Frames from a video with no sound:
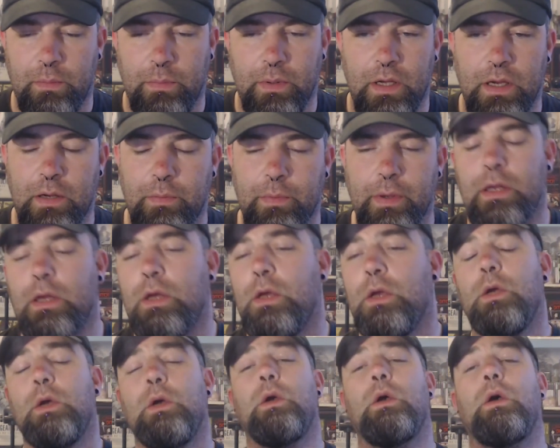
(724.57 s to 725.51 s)
But anyway,
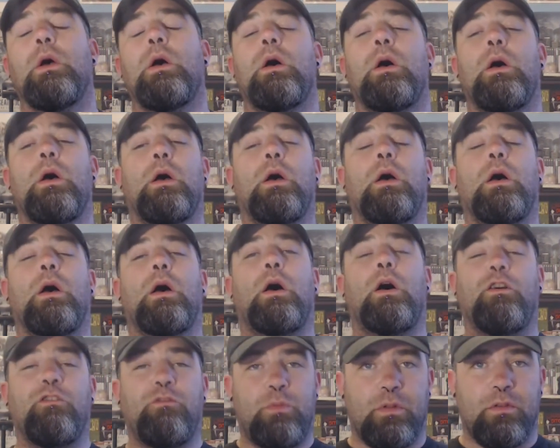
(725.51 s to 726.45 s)

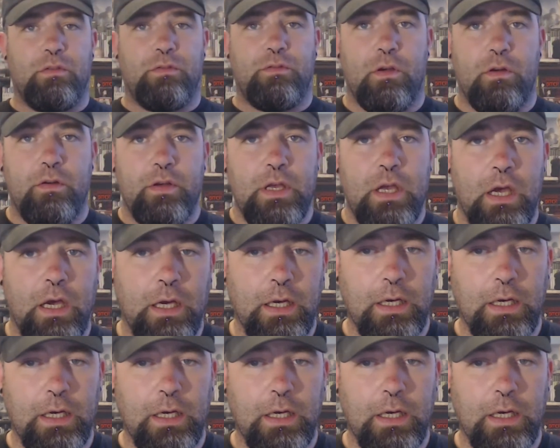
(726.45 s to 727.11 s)
I've been the Fury.